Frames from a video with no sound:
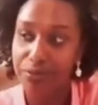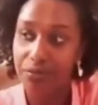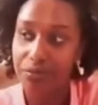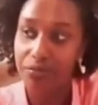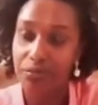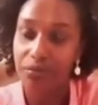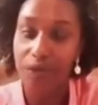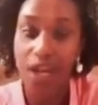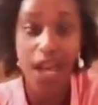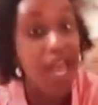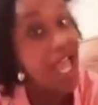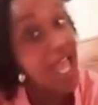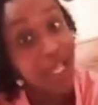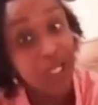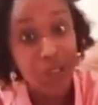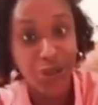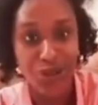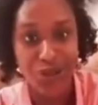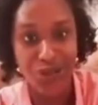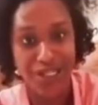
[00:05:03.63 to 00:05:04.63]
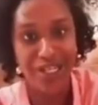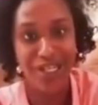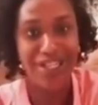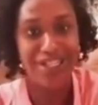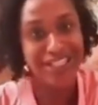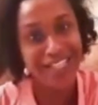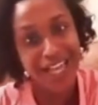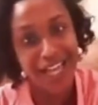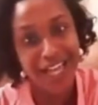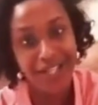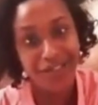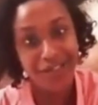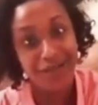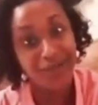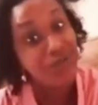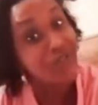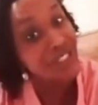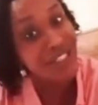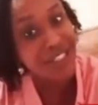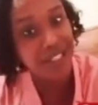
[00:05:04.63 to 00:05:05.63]
actually attacked
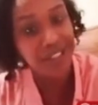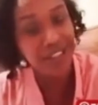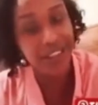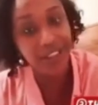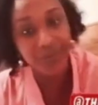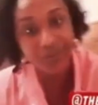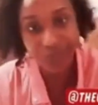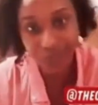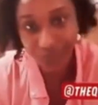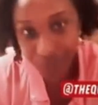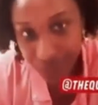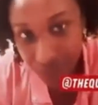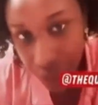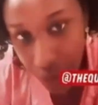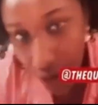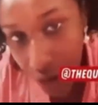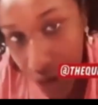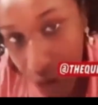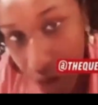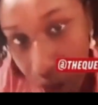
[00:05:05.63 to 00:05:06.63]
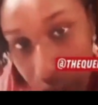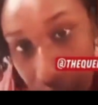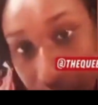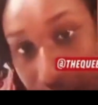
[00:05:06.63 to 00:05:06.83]
physically. As you can